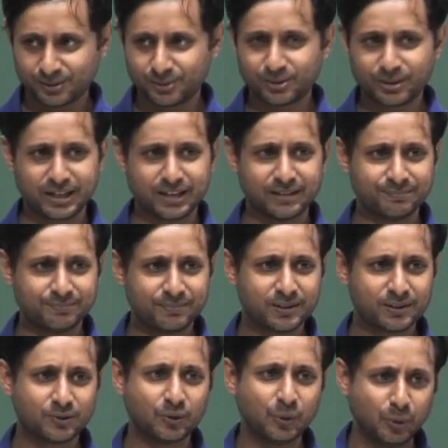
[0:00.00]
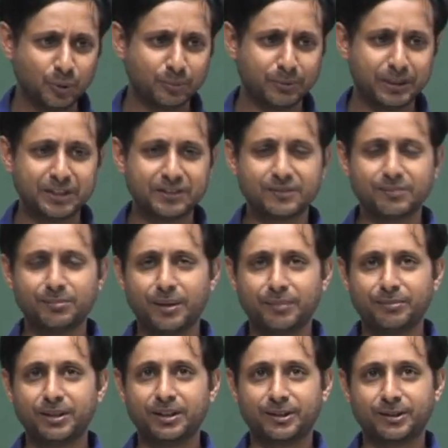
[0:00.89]
Okay, soon means
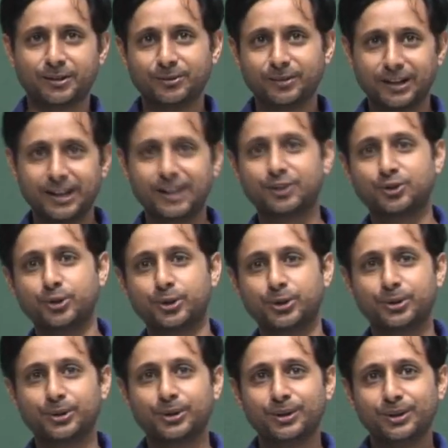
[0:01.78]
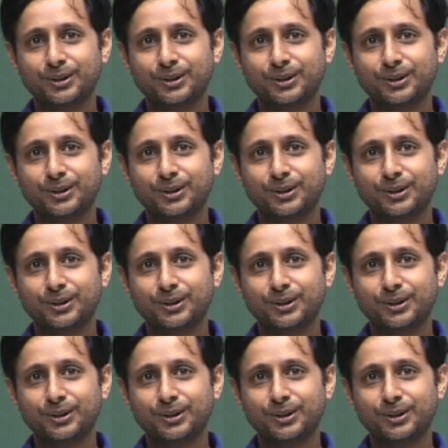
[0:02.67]
maybe around lecture